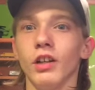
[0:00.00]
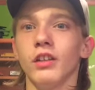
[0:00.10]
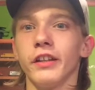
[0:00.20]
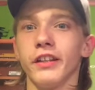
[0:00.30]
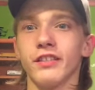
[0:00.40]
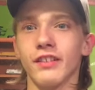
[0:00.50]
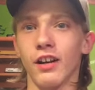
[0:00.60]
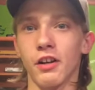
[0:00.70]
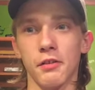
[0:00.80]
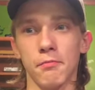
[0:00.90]
links
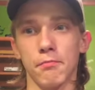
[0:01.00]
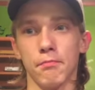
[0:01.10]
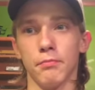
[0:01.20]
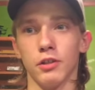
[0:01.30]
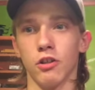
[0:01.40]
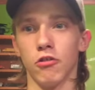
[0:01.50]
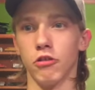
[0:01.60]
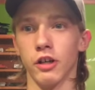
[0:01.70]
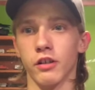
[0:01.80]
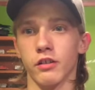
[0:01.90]
down
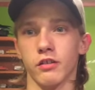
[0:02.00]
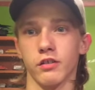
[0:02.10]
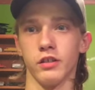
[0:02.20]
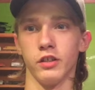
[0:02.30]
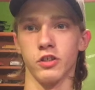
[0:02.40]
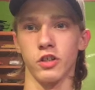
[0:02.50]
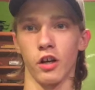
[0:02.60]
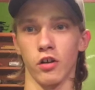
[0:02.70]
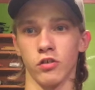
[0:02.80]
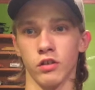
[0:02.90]
below to see his
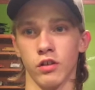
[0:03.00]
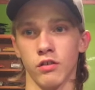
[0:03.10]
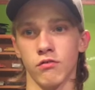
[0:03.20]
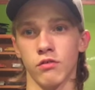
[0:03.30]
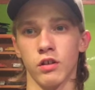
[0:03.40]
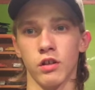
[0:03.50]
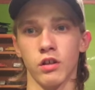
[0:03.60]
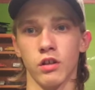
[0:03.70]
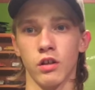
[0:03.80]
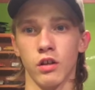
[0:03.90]
channel.
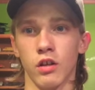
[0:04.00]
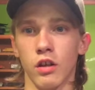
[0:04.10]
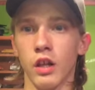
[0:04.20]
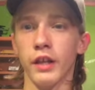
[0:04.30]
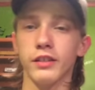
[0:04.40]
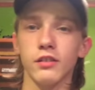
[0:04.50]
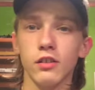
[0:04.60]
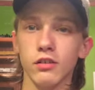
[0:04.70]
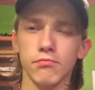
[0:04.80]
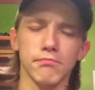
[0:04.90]
He
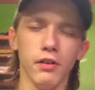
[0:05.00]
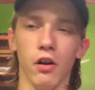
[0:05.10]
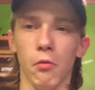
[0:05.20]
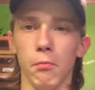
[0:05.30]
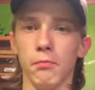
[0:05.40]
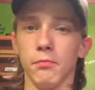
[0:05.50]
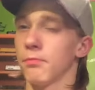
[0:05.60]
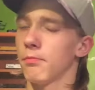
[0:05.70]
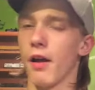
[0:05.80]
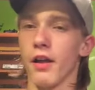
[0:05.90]
still, you know,
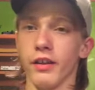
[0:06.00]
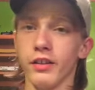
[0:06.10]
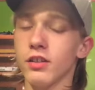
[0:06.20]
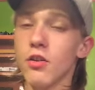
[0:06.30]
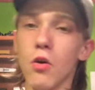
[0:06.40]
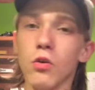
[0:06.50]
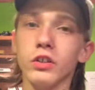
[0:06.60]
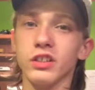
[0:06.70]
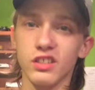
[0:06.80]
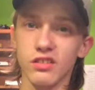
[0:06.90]
he still
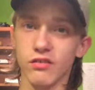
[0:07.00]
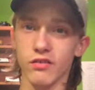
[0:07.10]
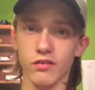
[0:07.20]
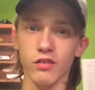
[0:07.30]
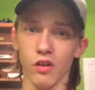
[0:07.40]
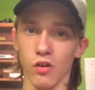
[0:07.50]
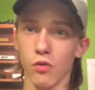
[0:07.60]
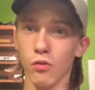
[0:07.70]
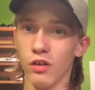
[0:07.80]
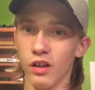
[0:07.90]
owns, you
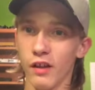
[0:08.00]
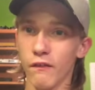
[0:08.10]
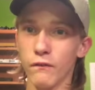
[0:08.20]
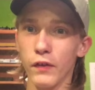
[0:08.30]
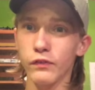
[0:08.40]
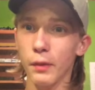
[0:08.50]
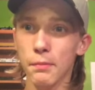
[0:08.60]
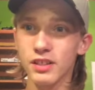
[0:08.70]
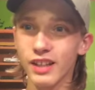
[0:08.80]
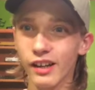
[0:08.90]
know,
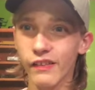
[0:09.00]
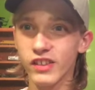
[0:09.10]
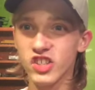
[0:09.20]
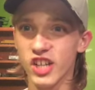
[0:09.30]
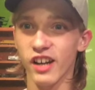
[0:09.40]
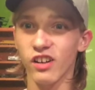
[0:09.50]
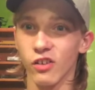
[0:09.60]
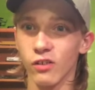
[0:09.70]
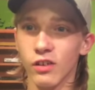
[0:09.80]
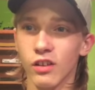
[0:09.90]
50% of this channel.